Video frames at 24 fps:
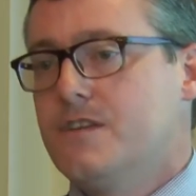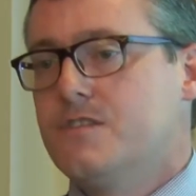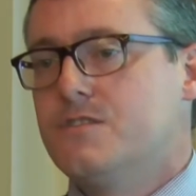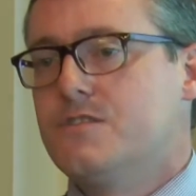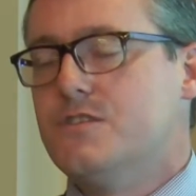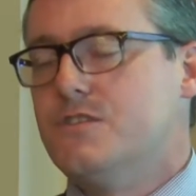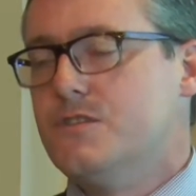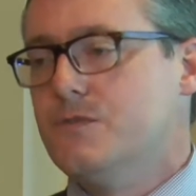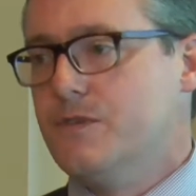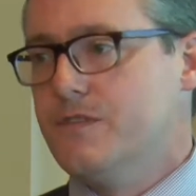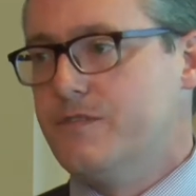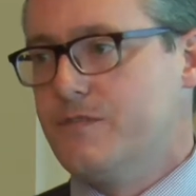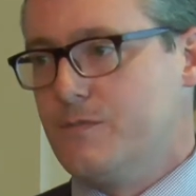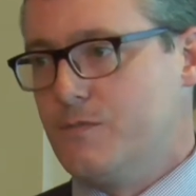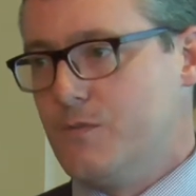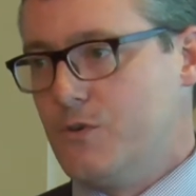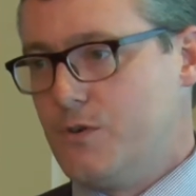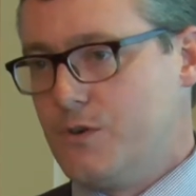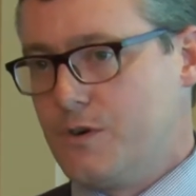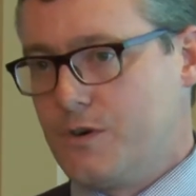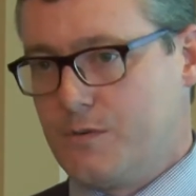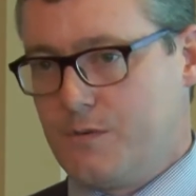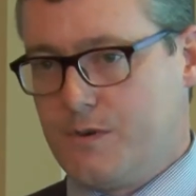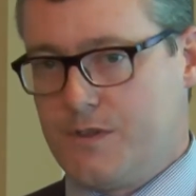to do even
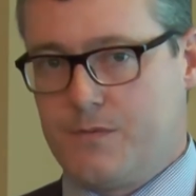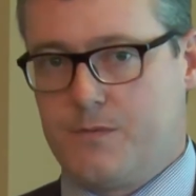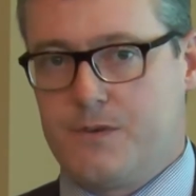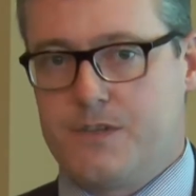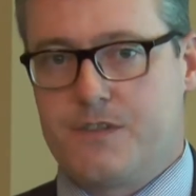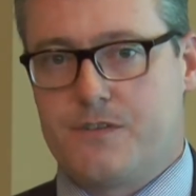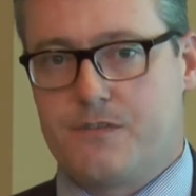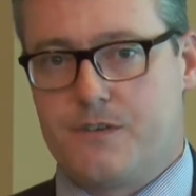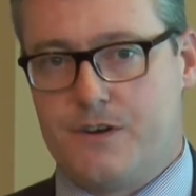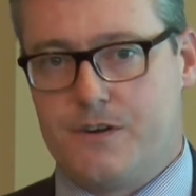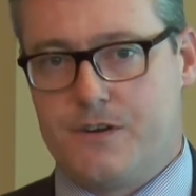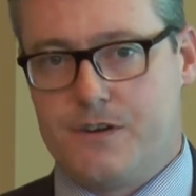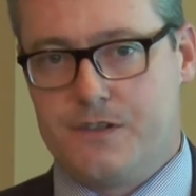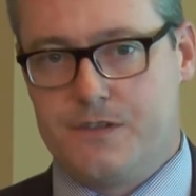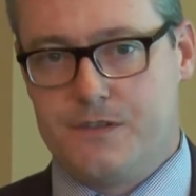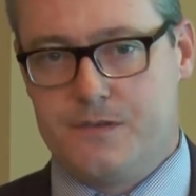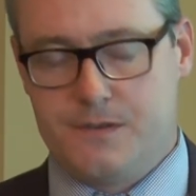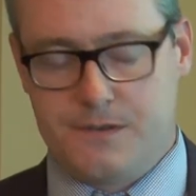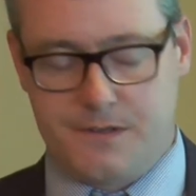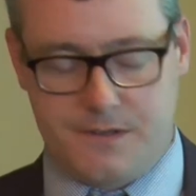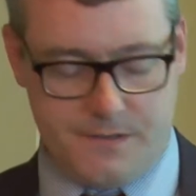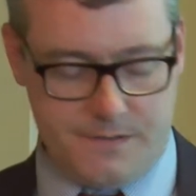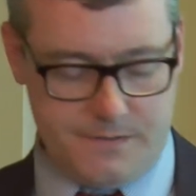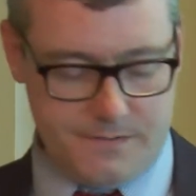more with what they're already
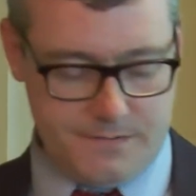doing.